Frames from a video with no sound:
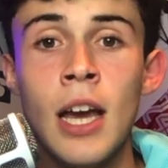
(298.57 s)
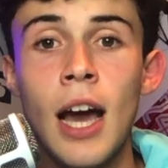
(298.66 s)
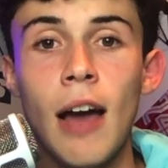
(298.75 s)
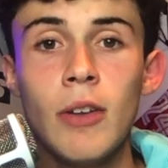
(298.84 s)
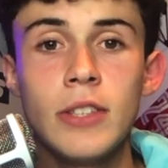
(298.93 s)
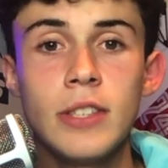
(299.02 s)

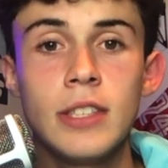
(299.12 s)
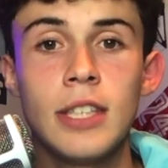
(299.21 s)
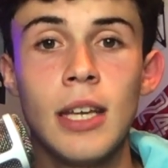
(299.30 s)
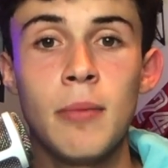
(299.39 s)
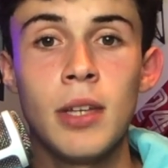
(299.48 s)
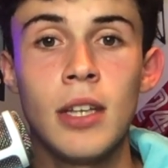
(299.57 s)
Obviously,
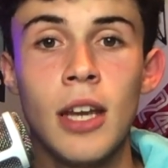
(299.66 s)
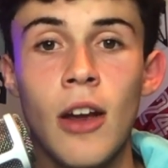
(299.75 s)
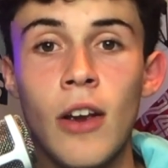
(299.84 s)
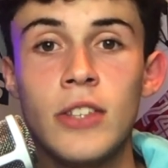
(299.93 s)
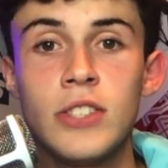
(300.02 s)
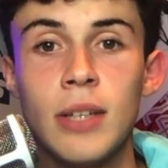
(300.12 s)
Damian
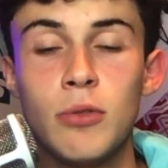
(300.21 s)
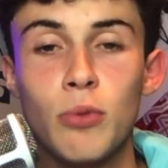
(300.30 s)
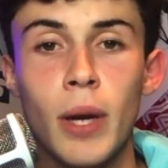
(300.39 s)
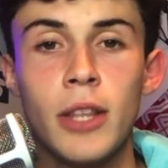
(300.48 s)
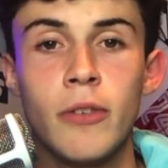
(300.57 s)
Harris, James White,